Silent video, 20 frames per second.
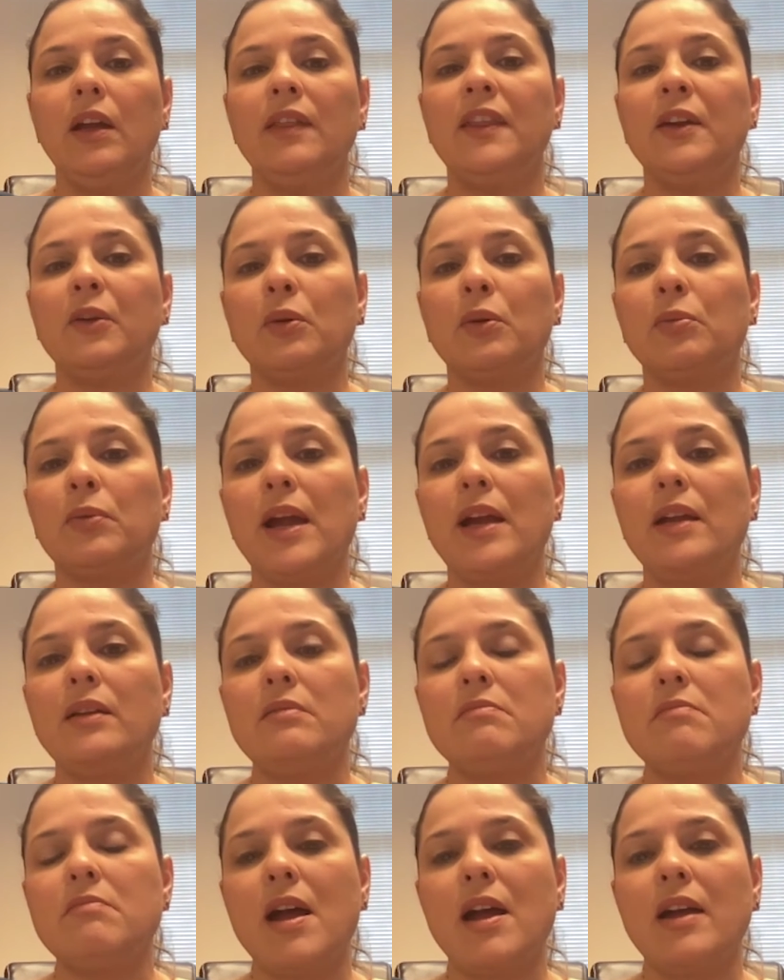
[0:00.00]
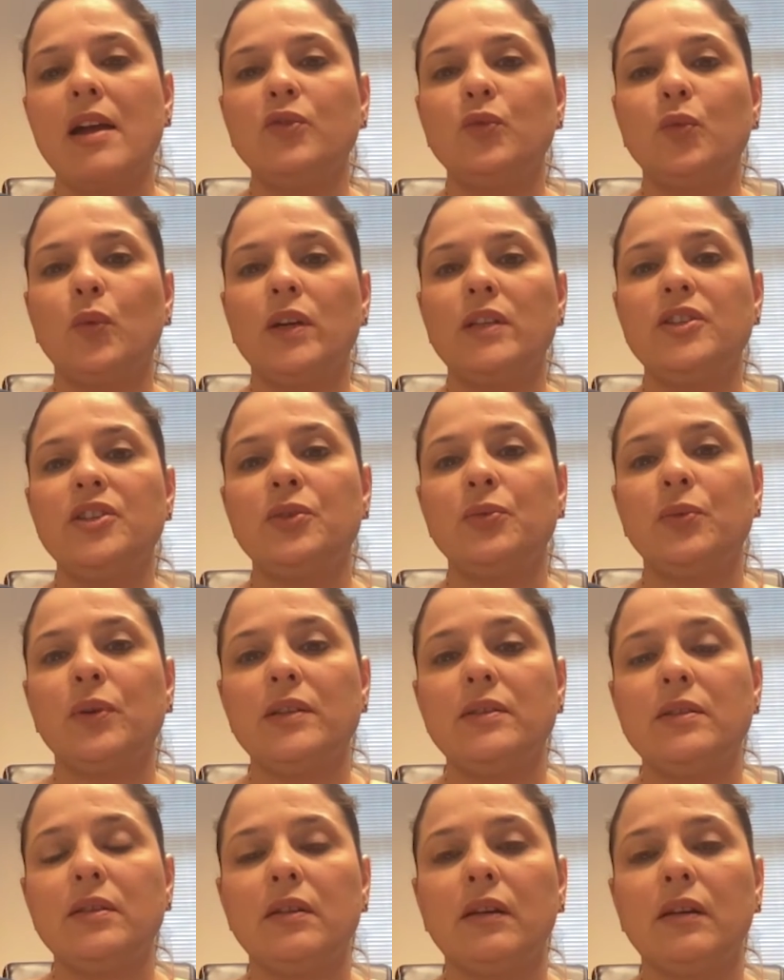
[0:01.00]
They were randomized one to
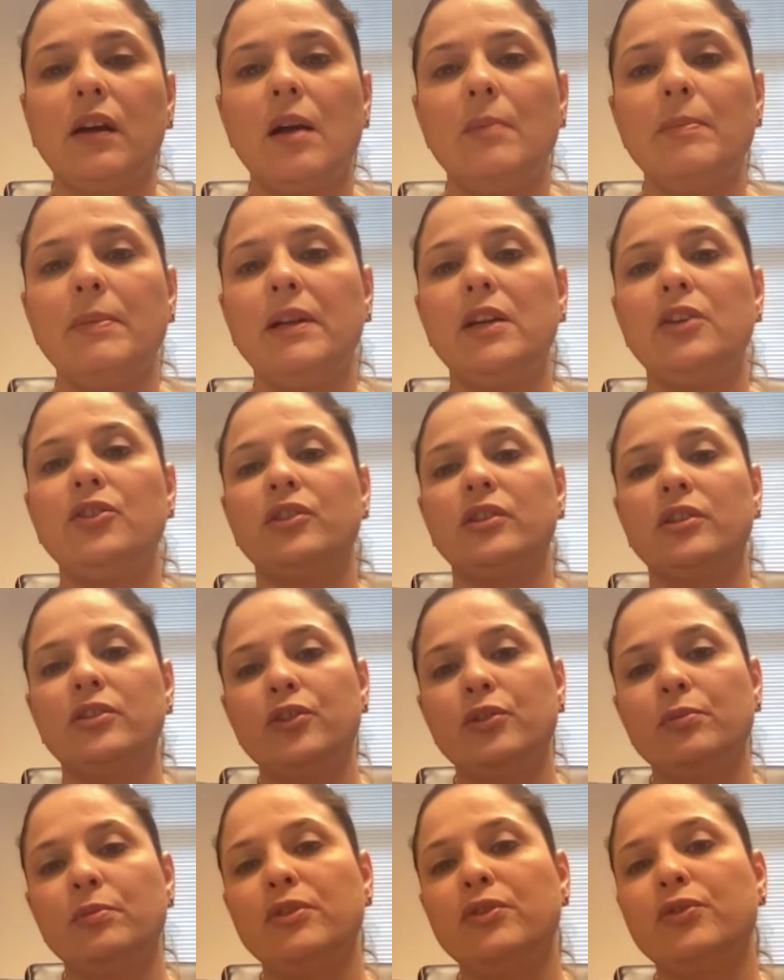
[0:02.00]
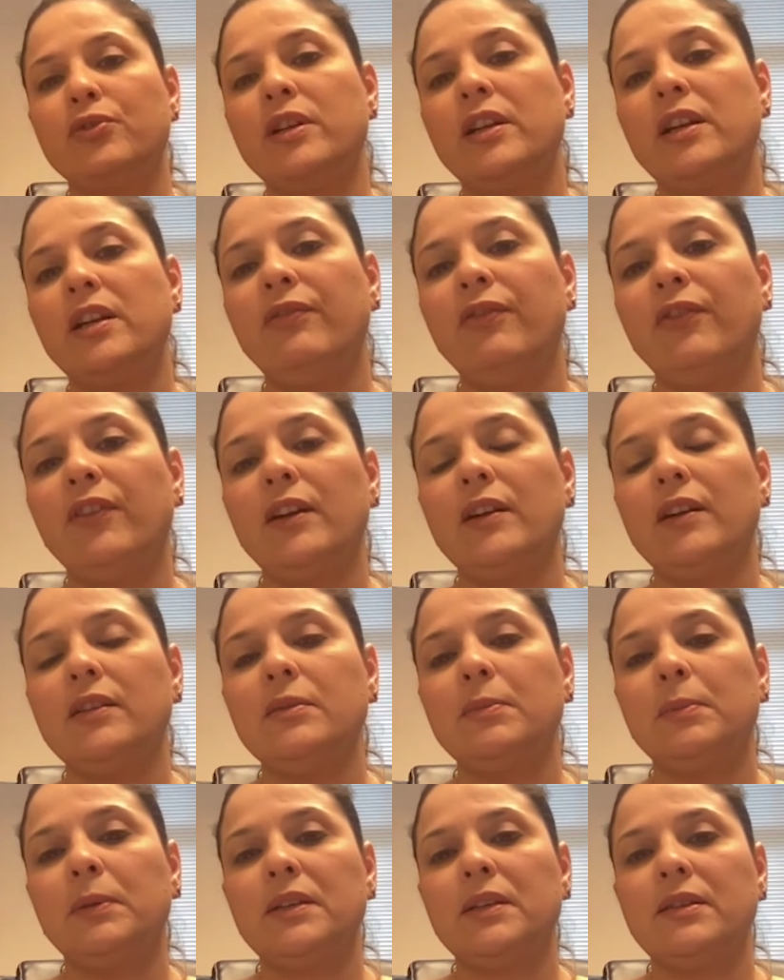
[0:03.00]
one to the combination of tumor treating
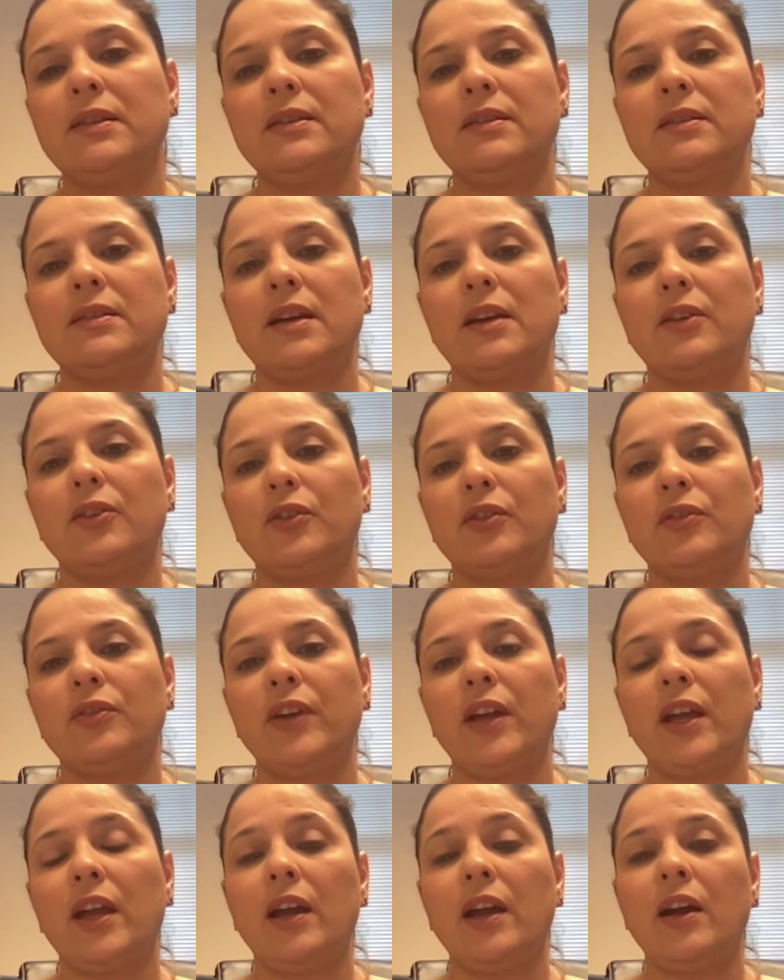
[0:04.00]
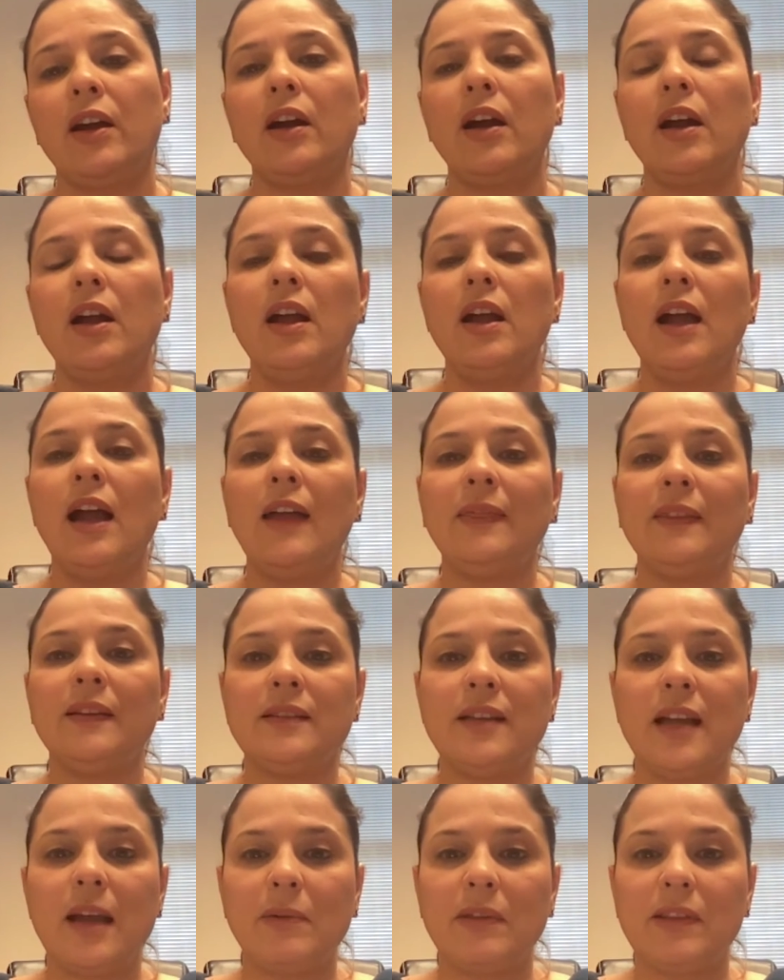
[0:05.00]
fields plus the standard of care at the
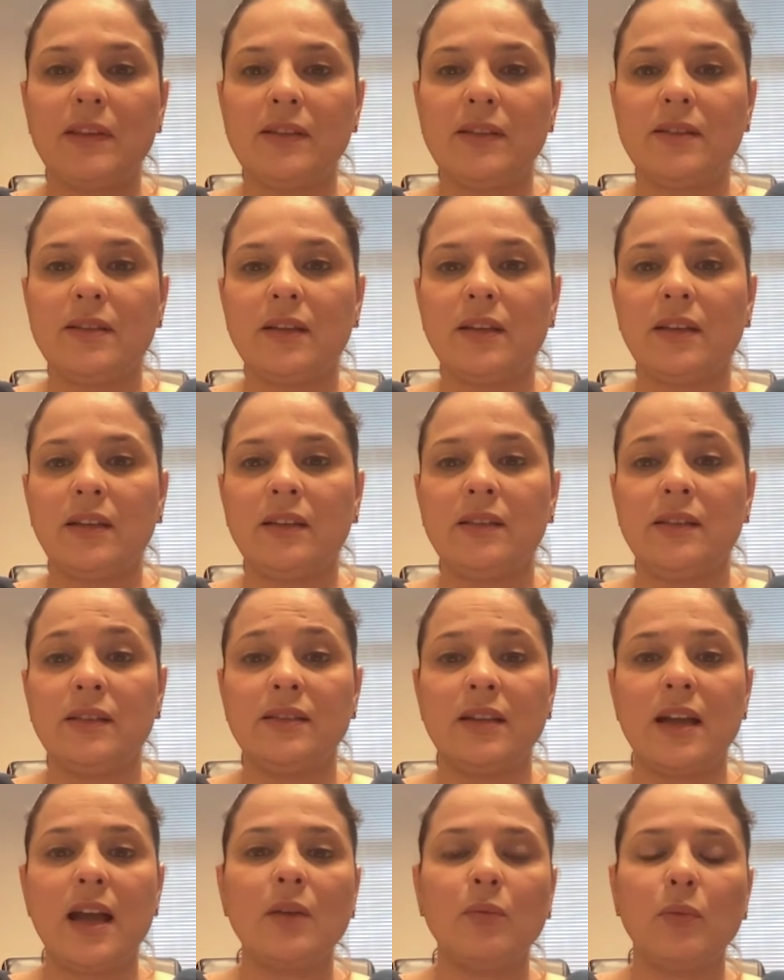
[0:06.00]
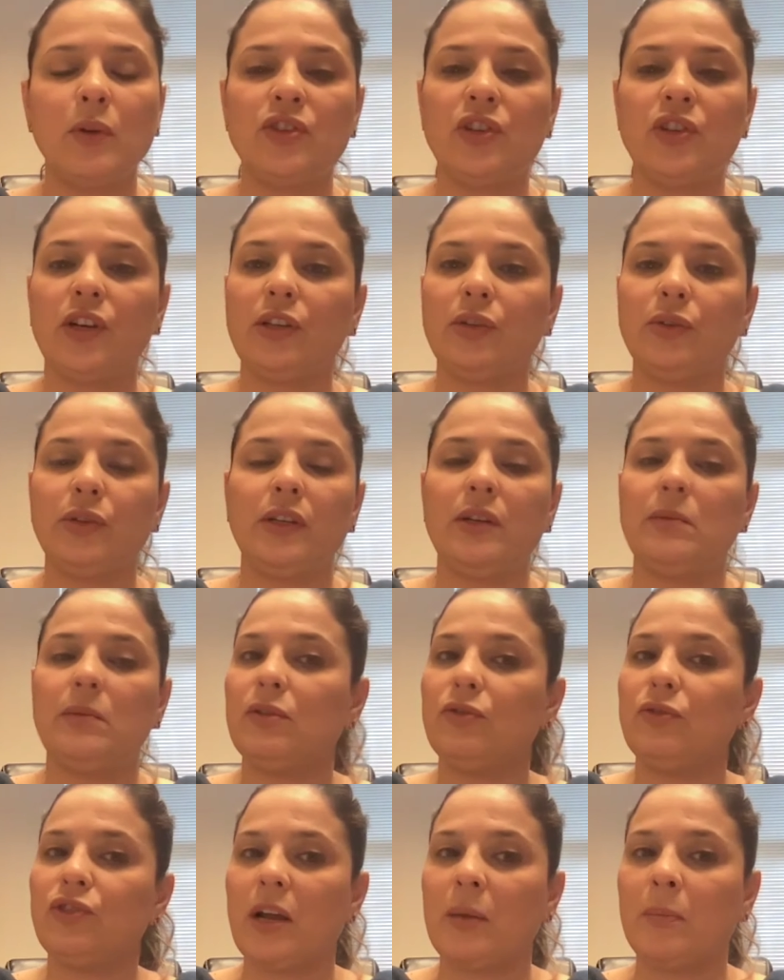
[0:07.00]
time of the study design, which included
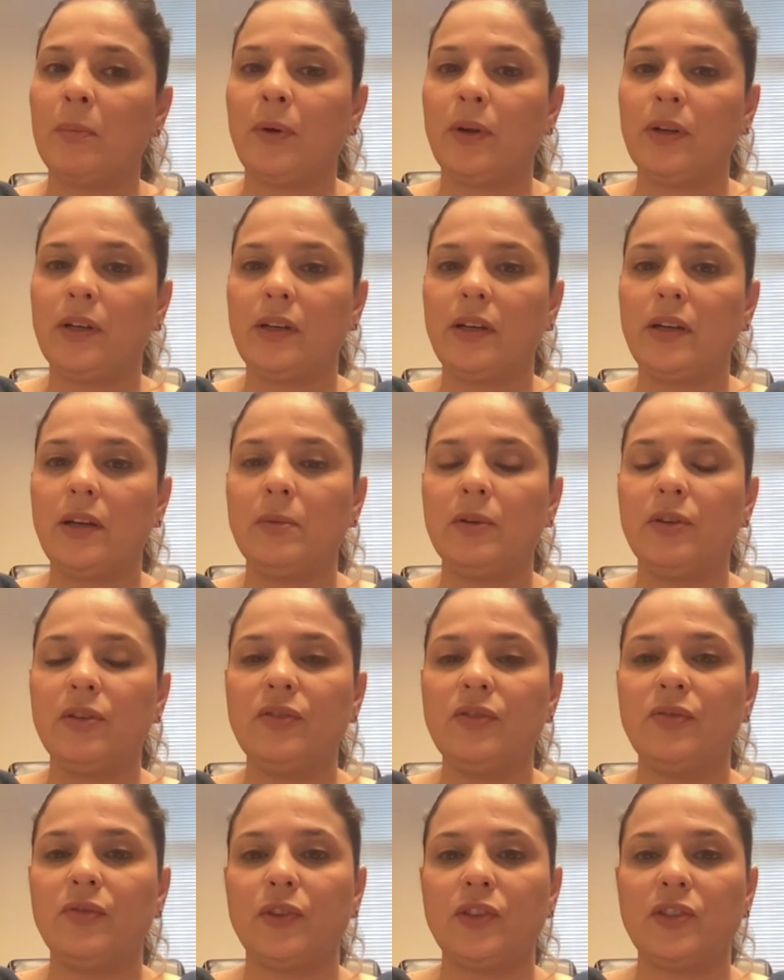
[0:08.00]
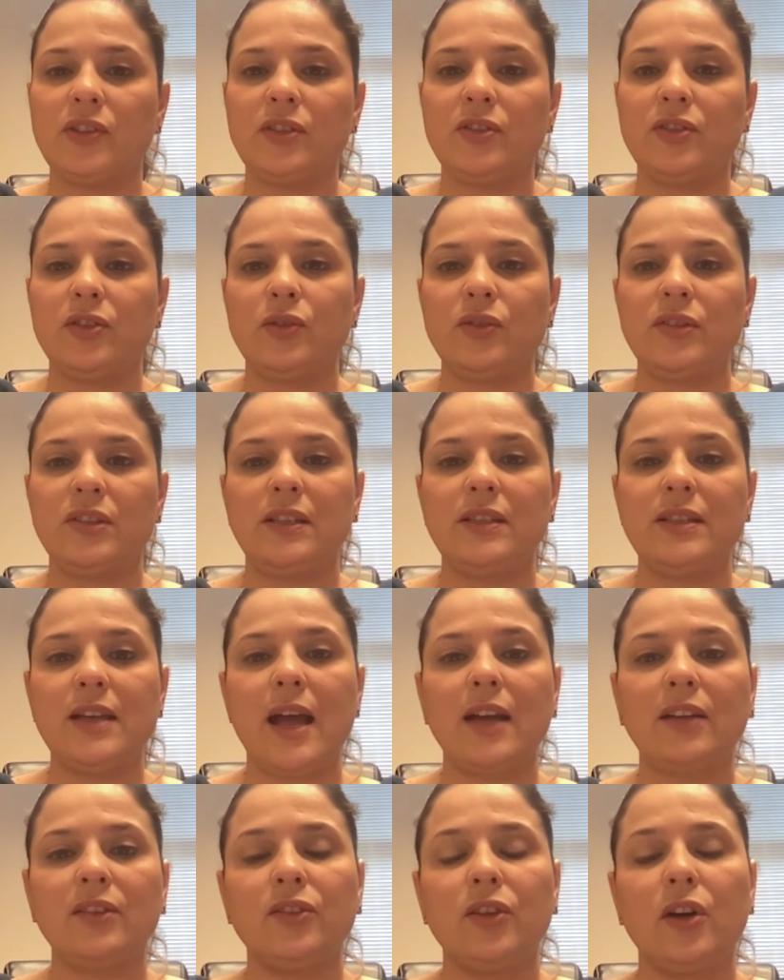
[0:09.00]
immune checkpoint inhibitors versus
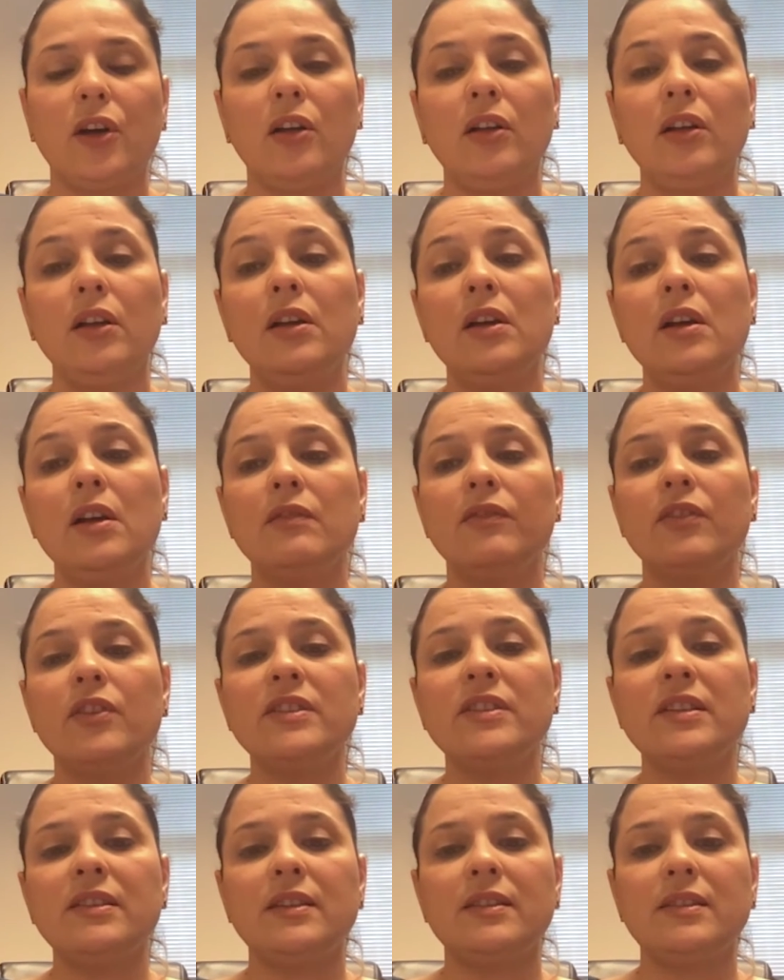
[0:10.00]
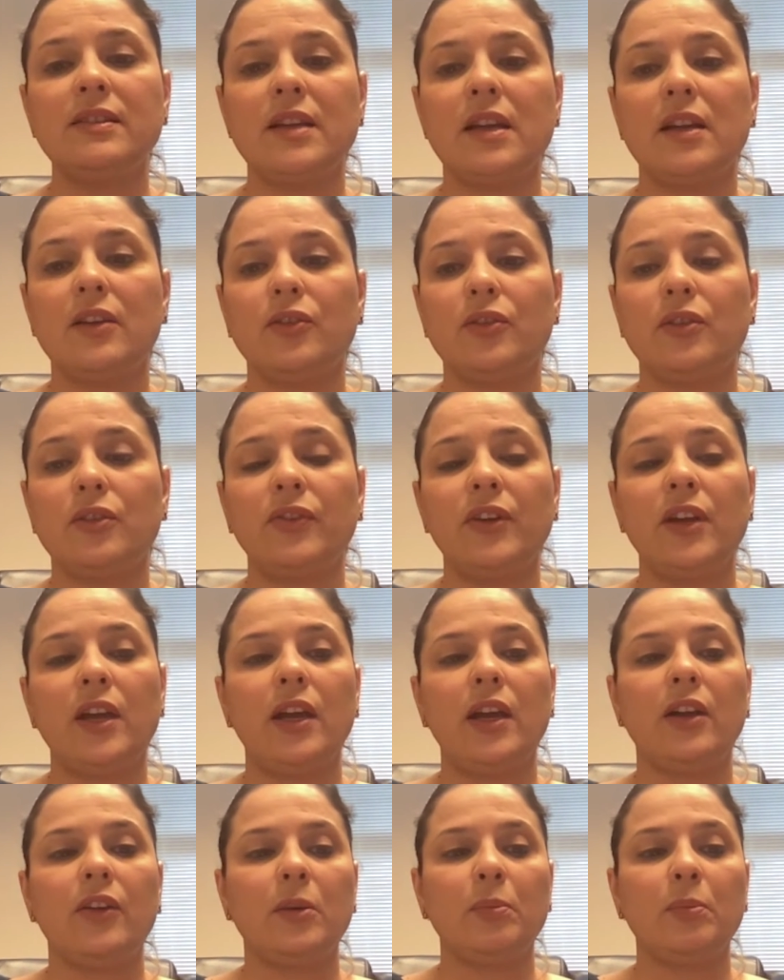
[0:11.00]
docetaxel versus the standard of care.